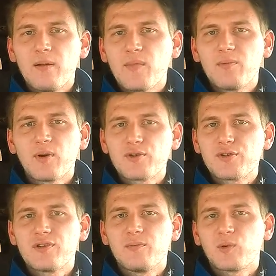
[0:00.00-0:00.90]
I'm going to
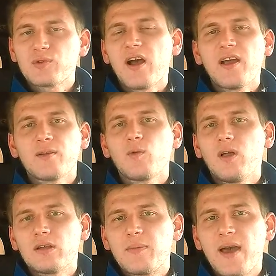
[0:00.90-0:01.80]
purchase the most high-end
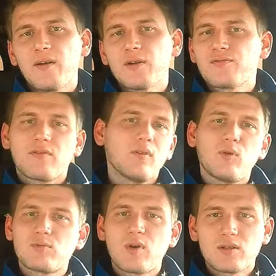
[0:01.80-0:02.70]
quality batteries for the
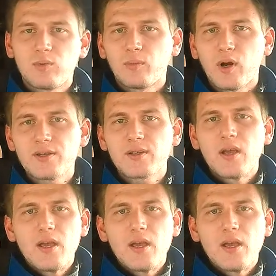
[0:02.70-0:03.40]
lowest possible price.